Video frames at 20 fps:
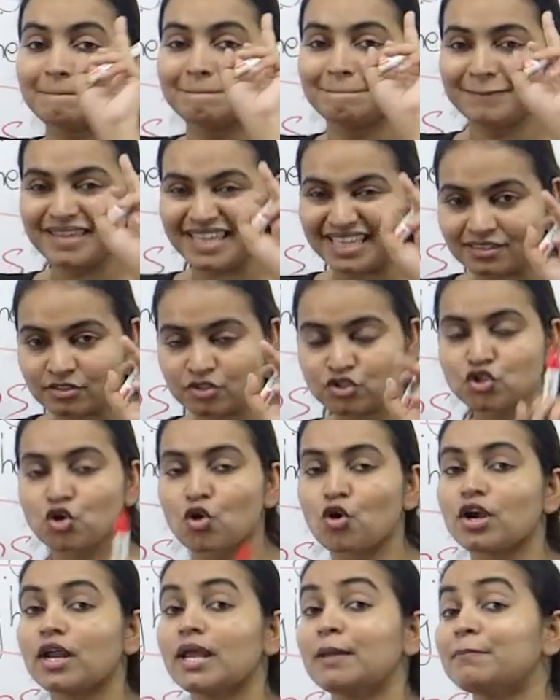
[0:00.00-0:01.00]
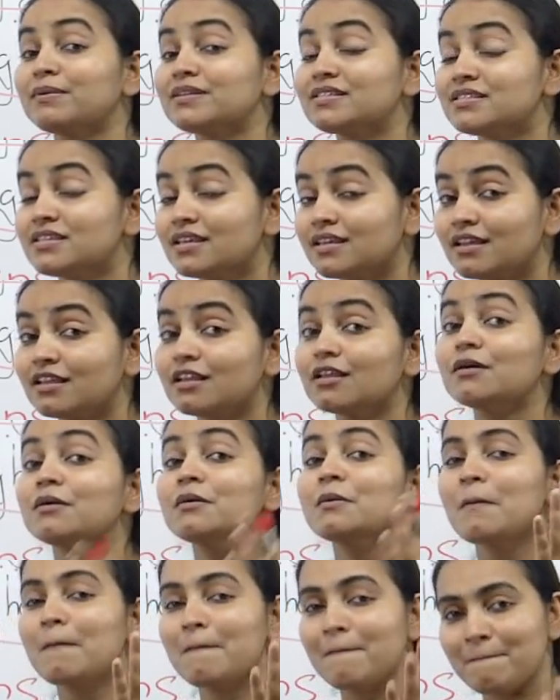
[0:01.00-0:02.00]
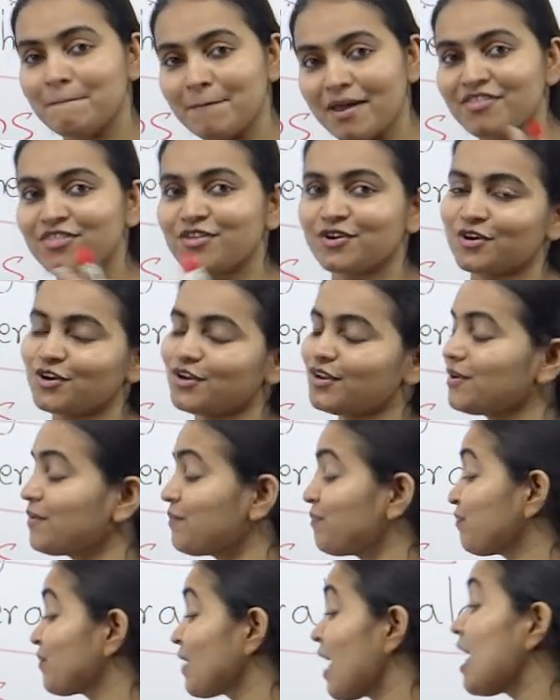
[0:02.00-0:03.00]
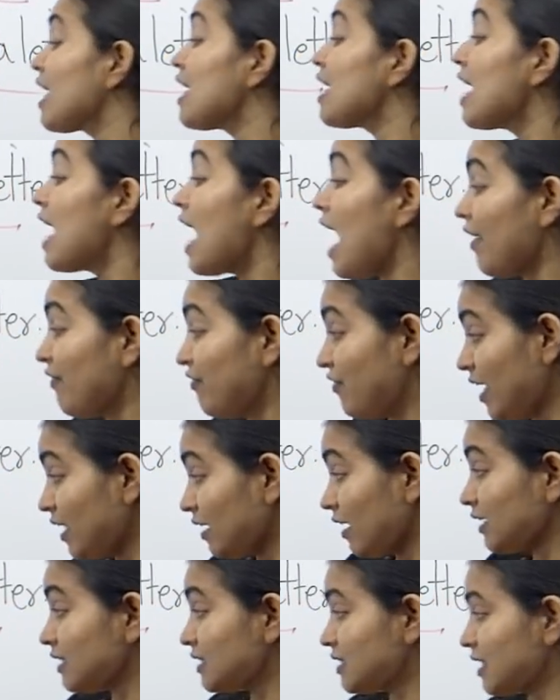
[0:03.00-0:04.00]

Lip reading: means or a particular method. And then I